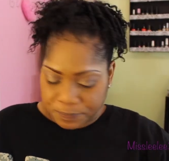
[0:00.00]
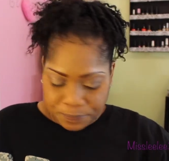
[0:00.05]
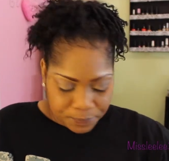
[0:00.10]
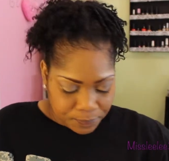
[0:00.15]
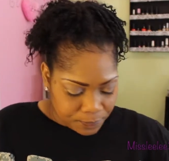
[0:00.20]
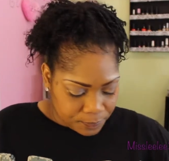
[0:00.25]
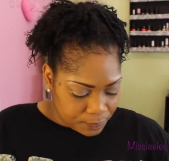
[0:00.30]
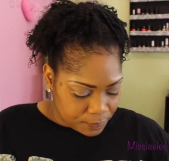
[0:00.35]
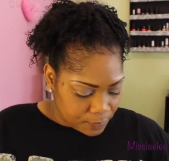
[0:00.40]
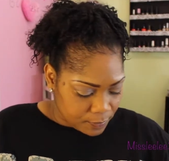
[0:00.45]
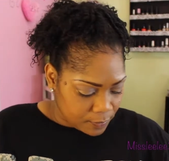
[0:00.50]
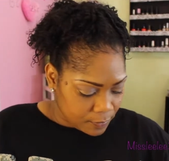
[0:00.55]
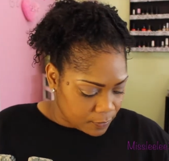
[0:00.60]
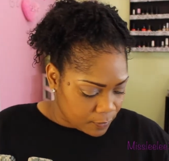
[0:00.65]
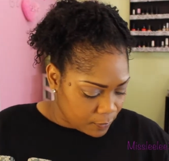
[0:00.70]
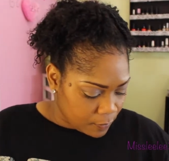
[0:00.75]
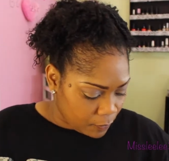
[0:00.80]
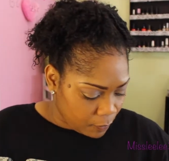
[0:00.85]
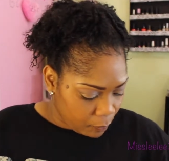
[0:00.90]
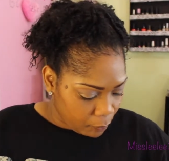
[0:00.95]

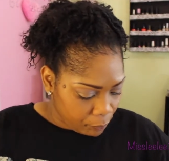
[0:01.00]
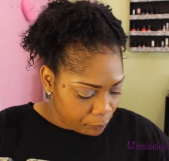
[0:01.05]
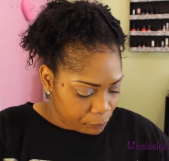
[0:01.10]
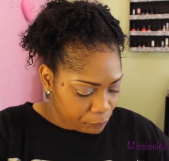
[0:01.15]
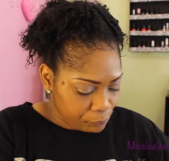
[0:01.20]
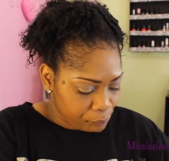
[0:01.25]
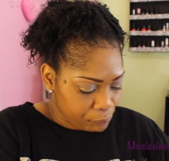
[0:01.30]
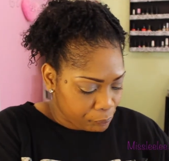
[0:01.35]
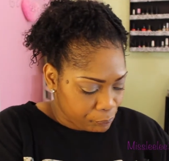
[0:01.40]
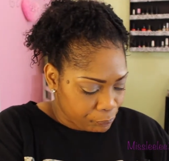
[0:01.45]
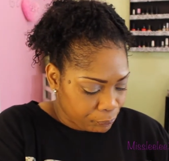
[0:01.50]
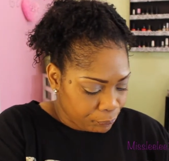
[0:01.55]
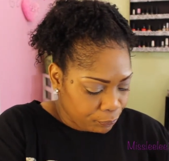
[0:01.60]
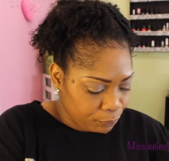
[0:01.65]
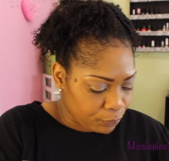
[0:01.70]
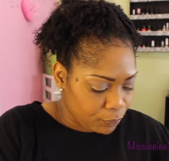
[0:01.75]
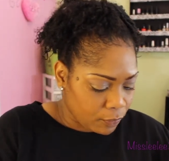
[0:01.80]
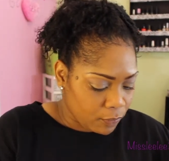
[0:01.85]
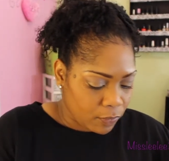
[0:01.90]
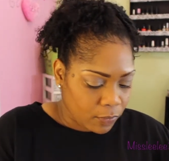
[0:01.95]

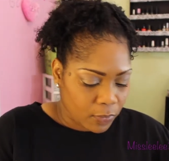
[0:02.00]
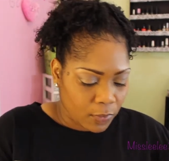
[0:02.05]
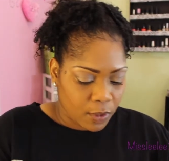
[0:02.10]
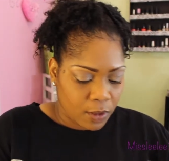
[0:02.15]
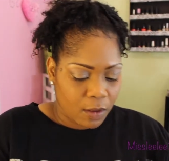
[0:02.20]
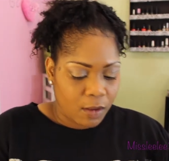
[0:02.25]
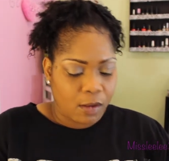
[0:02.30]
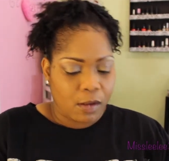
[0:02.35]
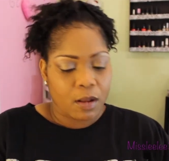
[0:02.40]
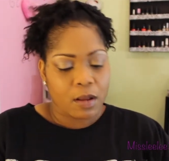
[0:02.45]
(no one is talking)